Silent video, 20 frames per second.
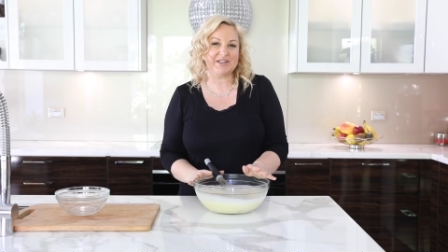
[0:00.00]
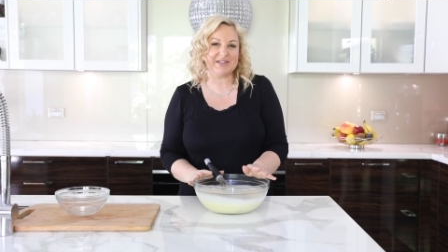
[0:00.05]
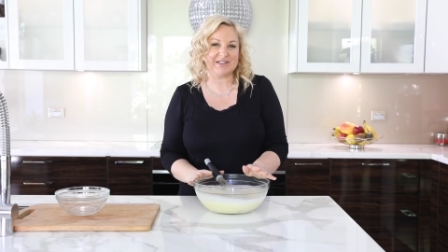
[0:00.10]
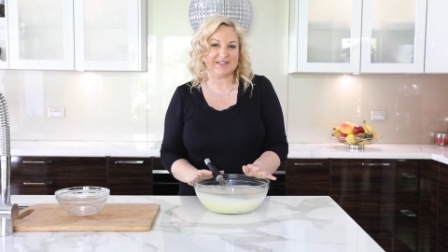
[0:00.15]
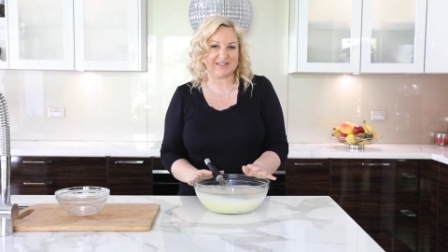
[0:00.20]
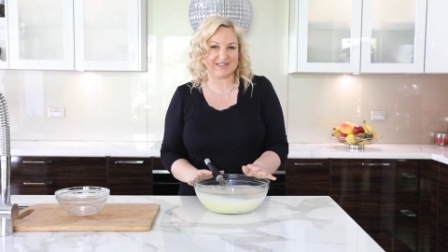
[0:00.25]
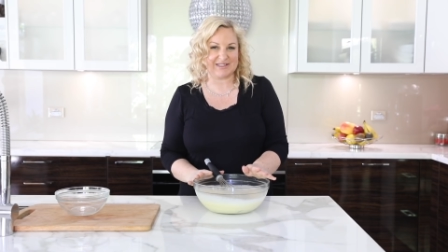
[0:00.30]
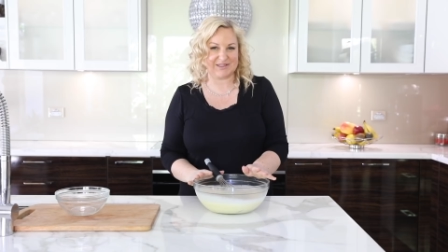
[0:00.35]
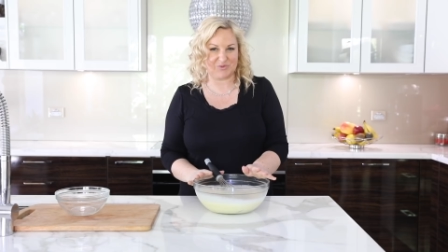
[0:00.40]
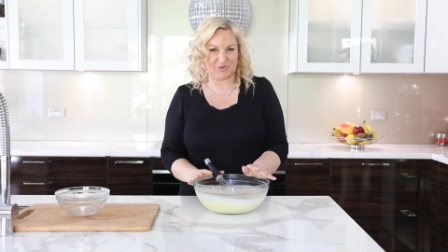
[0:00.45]
because
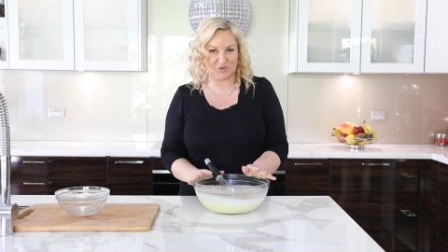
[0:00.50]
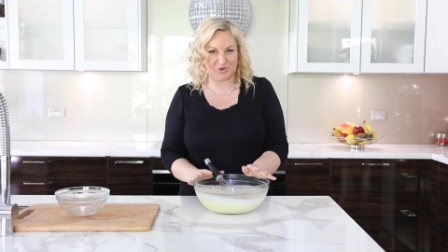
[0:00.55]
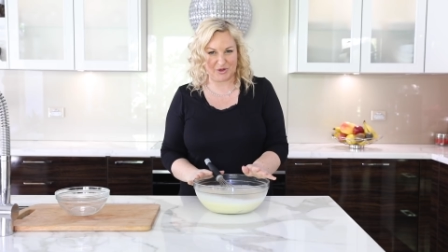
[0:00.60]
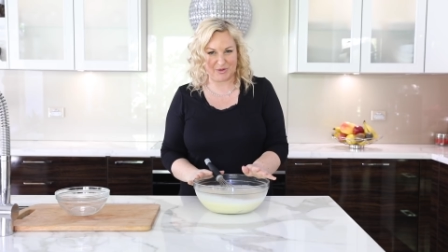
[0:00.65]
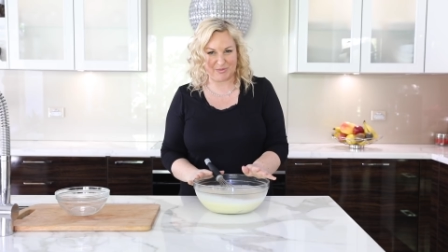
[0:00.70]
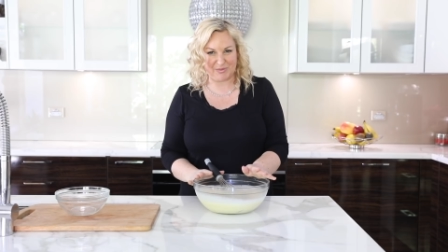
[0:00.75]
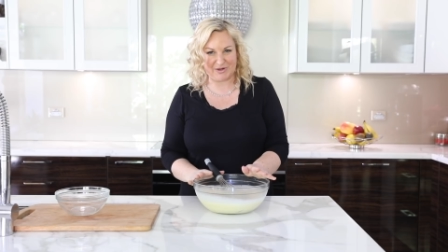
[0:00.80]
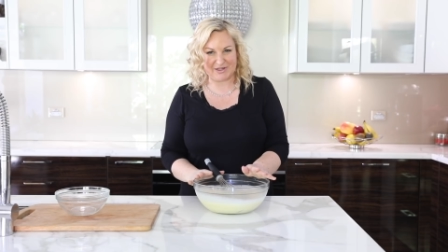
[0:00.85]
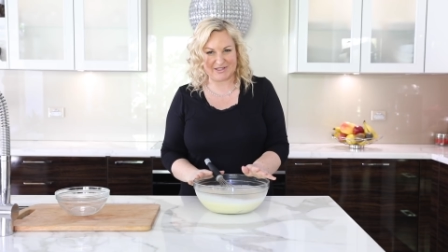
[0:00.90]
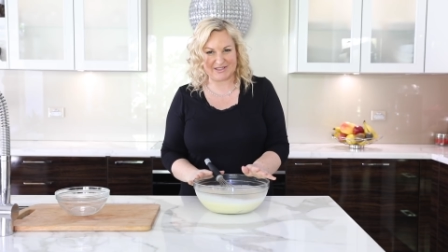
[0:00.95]
there's water
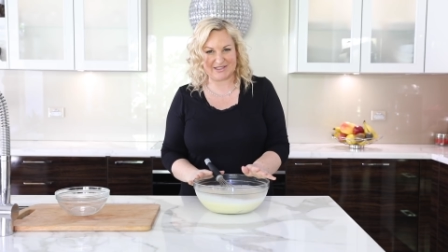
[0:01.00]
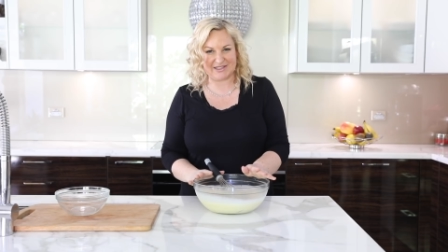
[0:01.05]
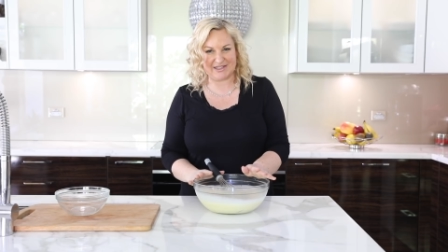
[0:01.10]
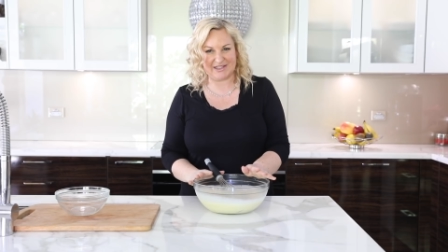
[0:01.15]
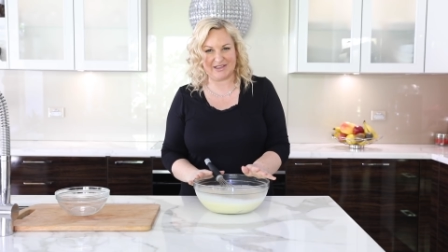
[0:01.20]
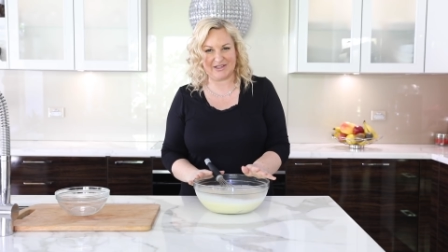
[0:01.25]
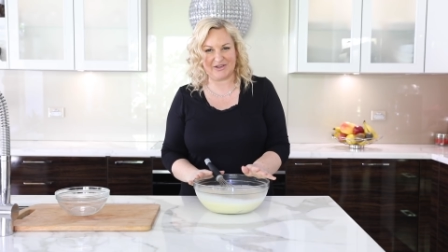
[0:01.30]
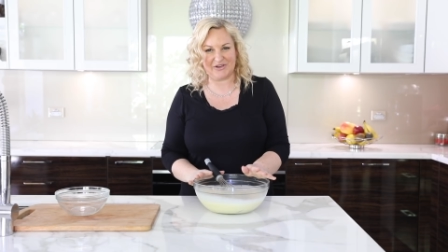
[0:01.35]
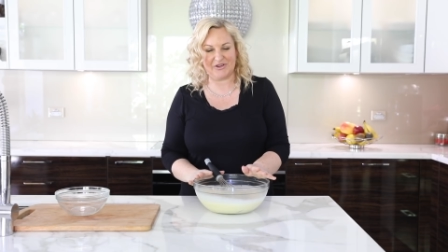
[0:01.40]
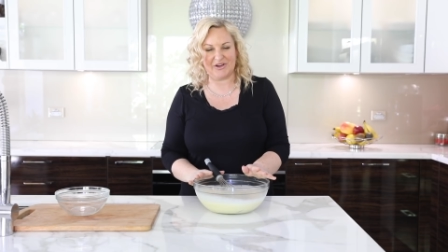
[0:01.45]
present
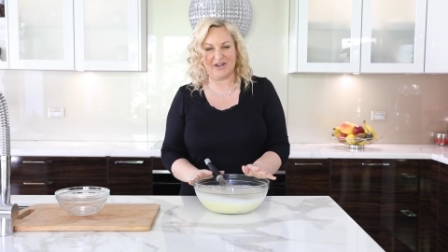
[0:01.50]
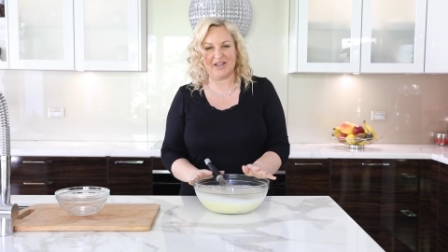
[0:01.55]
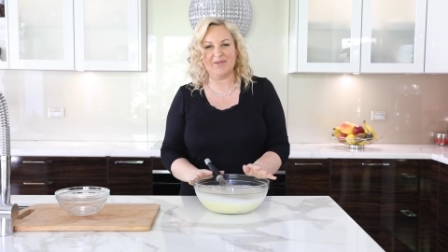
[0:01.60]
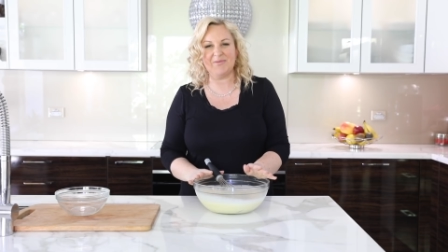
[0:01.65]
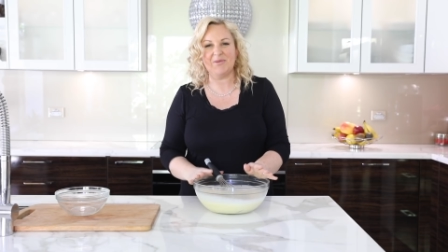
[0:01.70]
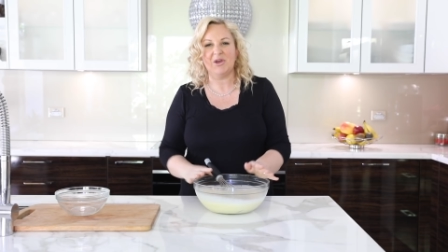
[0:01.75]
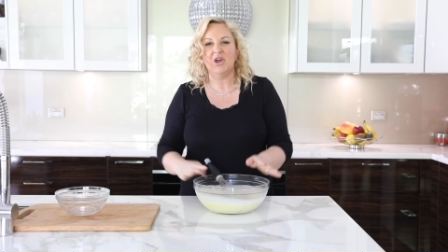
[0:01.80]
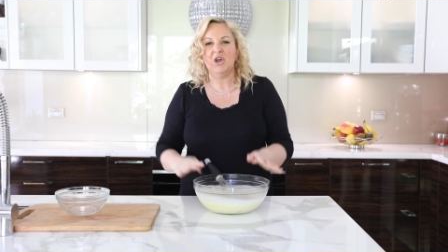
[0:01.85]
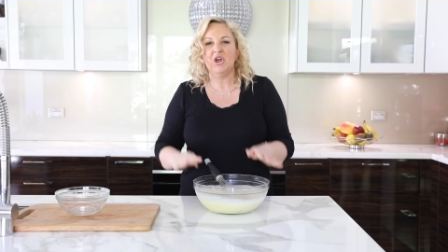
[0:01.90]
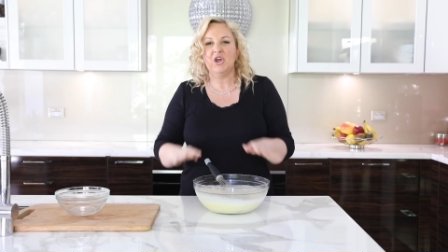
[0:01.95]
in the cream,
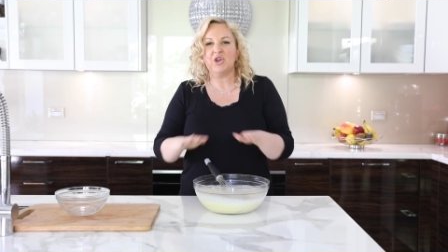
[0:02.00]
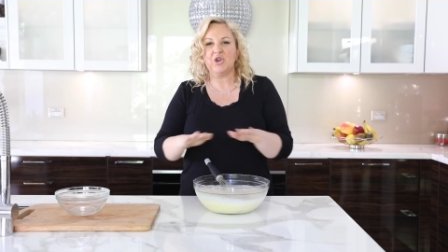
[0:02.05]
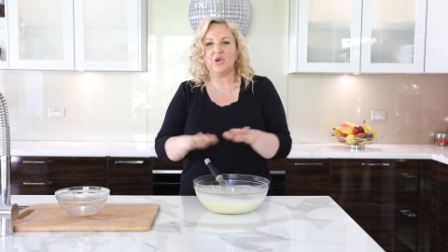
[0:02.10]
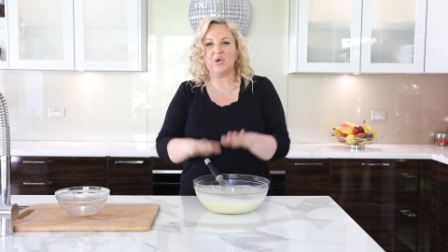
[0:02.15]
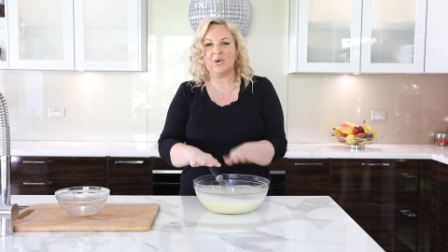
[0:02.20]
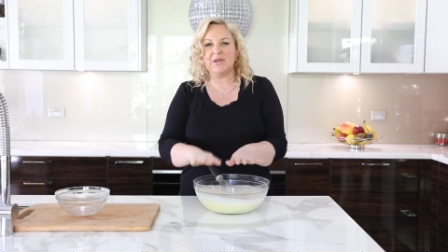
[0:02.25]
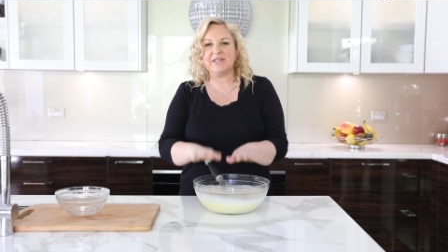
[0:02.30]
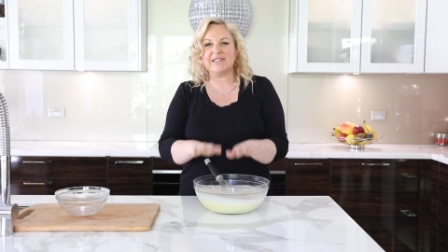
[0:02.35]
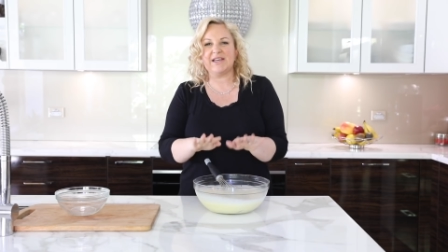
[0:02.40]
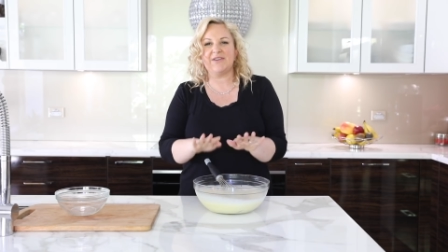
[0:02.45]
you
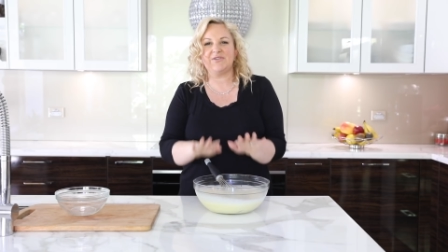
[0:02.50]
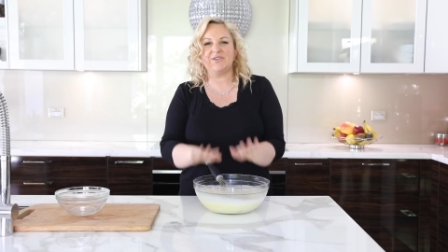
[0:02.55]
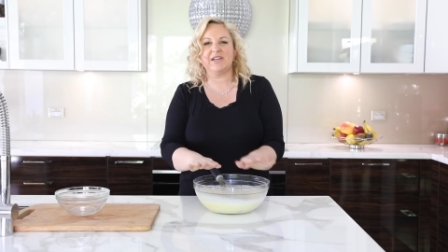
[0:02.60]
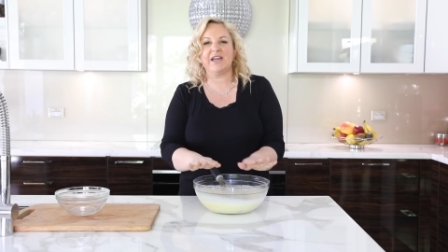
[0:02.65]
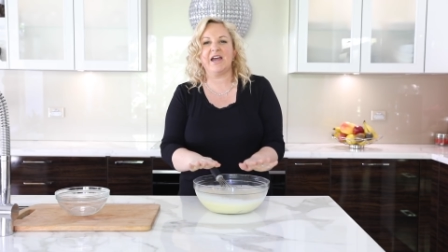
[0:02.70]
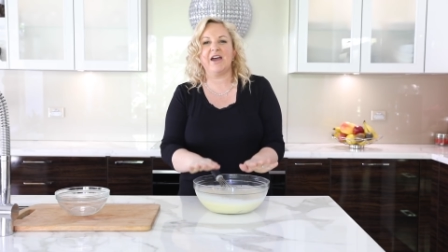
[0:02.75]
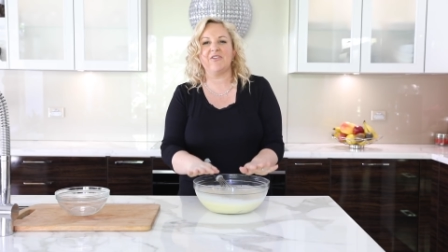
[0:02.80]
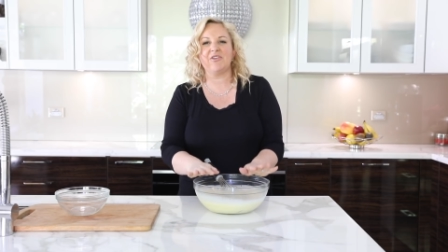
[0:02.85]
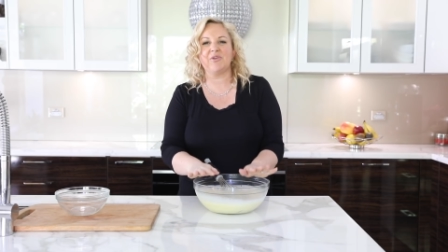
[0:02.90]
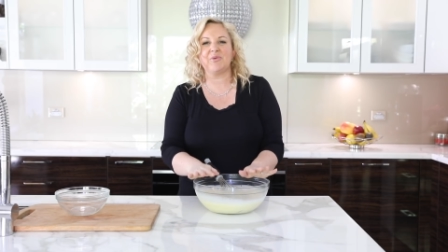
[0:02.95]
always have to
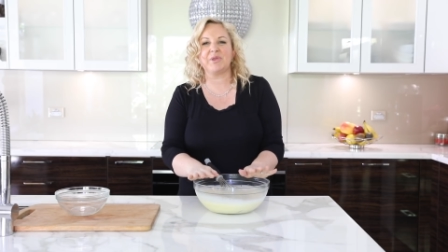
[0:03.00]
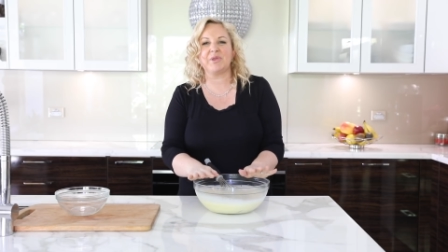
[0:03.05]
cover it